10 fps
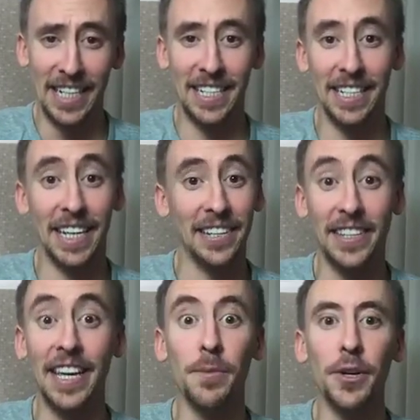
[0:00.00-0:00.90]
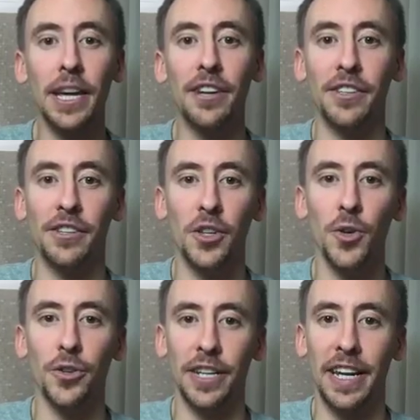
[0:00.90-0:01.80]
I just think communication is
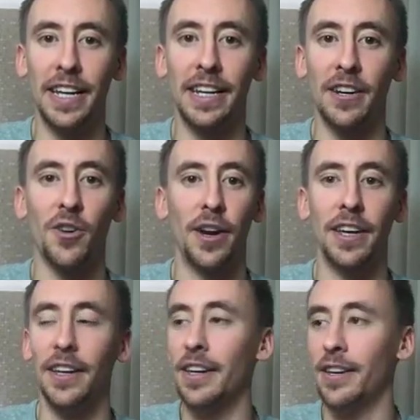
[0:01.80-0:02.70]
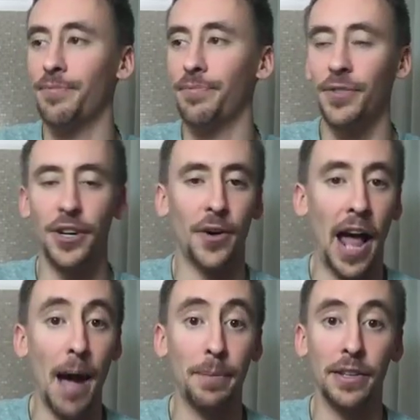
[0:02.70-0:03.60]
huge, and it
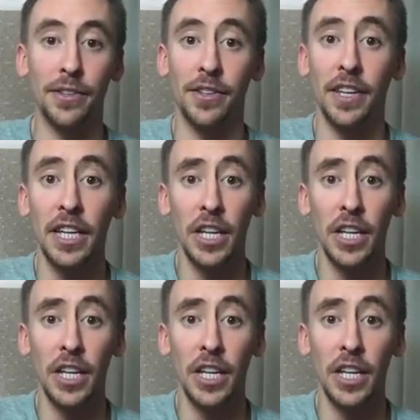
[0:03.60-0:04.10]
happens